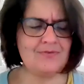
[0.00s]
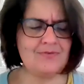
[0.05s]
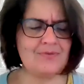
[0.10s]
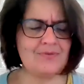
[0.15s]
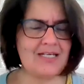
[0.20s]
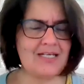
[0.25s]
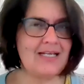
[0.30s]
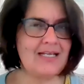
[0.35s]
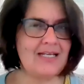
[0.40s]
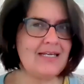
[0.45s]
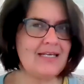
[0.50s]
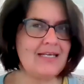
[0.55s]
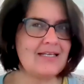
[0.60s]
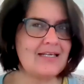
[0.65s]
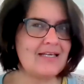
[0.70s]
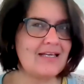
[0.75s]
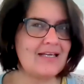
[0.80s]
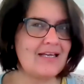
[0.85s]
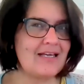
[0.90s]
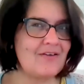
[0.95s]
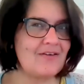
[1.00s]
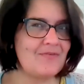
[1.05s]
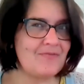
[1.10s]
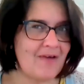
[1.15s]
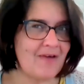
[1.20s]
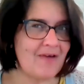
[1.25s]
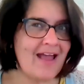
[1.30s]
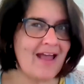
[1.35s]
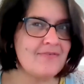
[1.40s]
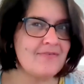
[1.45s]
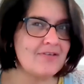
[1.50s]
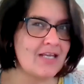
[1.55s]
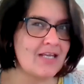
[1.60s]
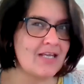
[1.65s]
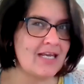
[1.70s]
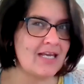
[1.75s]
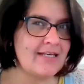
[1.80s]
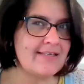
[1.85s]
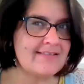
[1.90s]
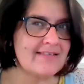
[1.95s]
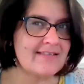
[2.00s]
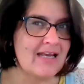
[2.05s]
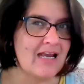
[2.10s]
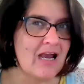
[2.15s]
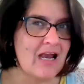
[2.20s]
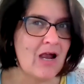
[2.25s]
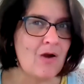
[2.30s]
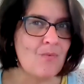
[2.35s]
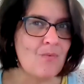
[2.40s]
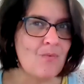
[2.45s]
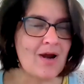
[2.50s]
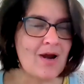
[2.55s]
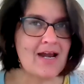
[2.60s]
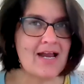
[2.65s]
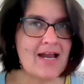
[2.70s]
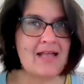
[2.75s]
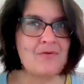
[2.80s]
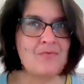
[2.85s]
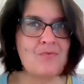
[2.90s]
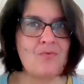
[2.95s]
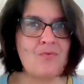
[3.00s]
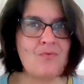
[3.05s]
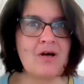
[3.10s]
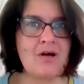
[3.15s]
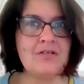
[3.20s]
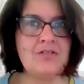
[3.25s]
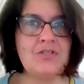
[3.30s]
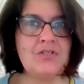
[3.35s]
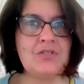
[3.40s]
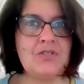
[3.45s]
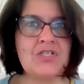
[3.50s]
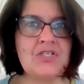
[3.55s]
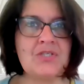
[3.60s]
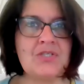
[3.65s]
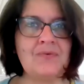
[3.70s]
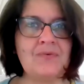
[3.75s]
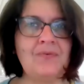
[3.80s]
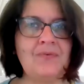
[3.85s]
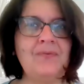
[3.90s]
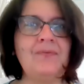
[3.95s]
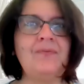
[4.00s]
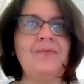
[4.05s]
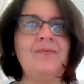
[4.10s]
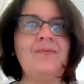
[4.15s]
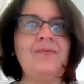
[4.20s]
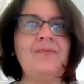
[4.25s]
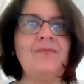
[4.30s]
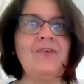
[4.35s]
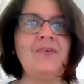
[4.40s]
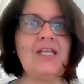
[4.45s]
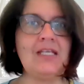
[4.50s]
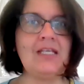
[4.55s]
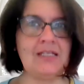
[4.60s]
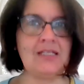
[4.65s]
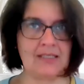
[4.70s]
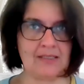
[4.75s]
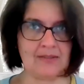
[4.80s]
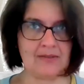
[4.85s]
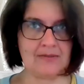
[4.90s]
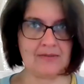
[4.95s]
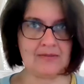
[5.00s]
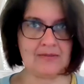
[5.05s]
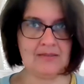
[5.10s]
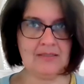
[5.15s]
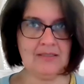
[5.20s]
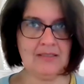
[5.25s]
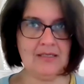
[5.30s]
really 5 days where I want you to feel